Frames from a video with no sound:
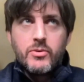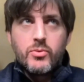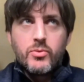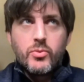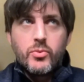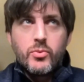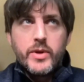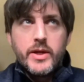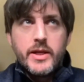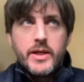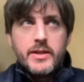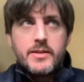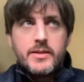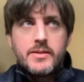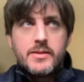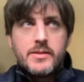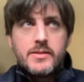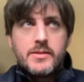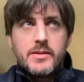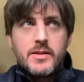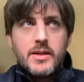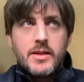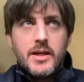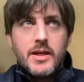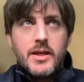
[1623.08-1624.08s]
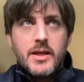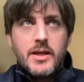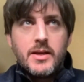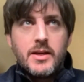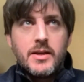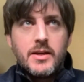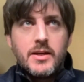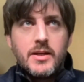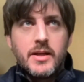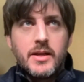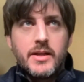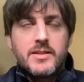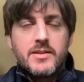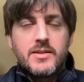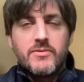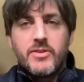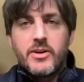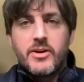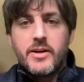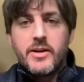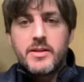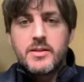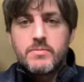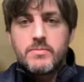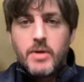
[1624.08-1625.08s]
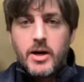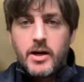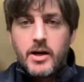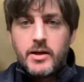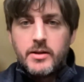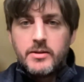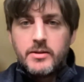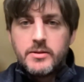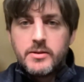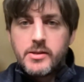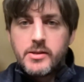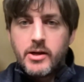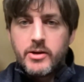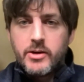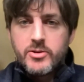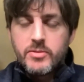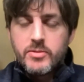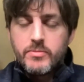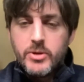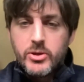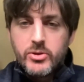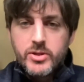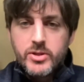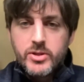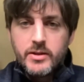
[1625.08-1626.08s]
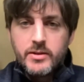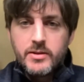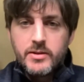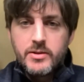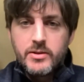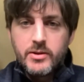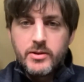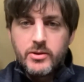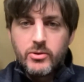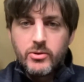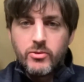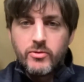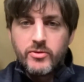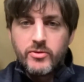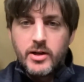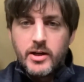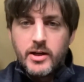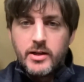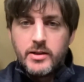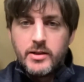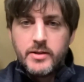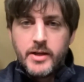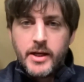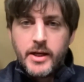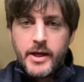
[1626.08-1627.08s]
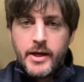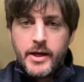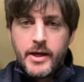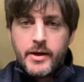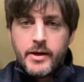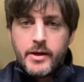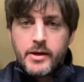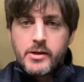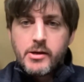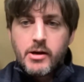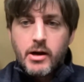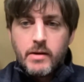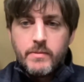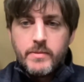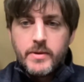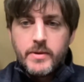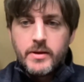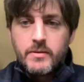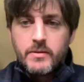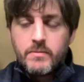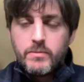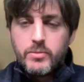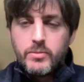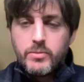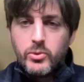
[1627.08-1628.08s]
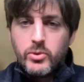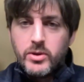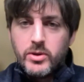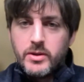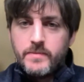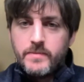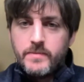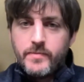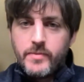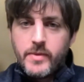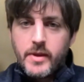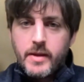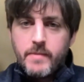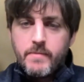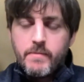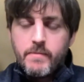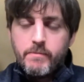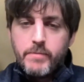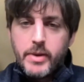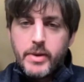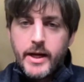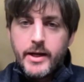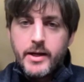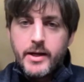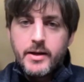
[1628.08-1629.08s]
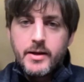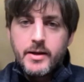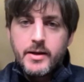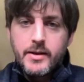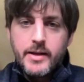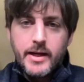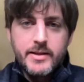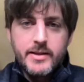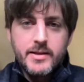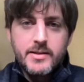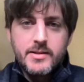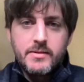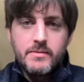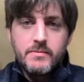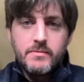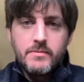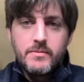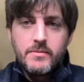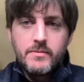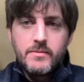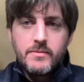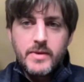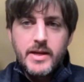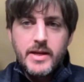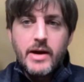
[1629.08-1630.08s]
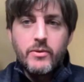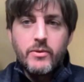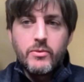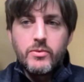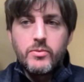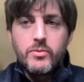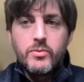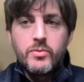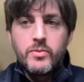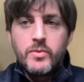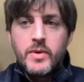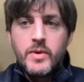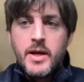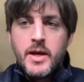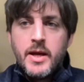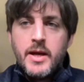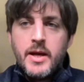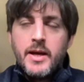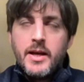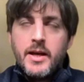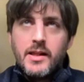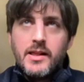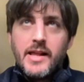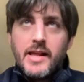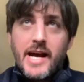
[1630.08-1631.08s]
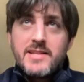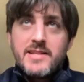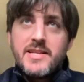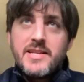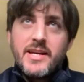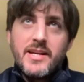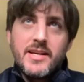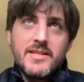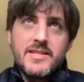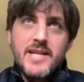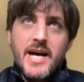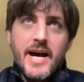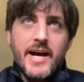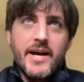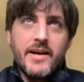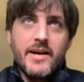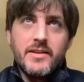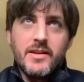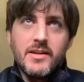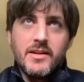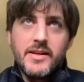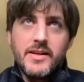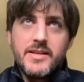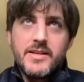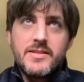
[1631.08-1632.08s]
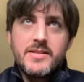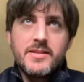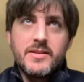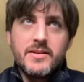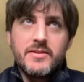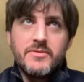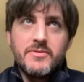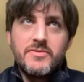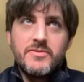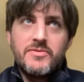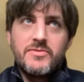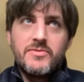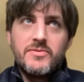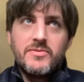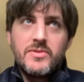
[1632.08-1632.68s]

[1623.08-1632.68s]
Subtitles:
we see it's a very small contribution to the overall carbon pool, but that doesn't, lactate is high on the list of,